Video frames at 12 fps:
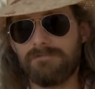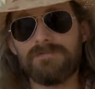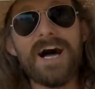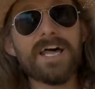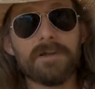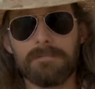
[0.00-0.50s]

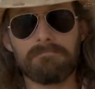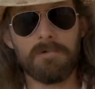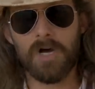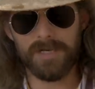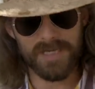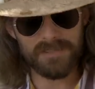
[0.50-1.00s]
Find them
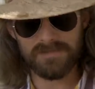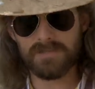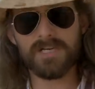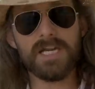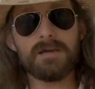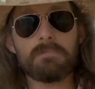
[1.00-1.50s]
on
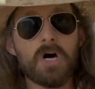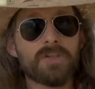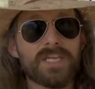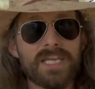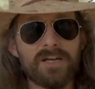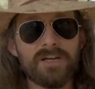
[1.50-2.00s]
Instagram, on
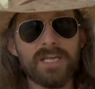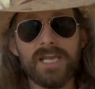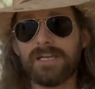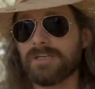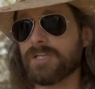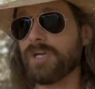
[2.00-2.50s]
the internet,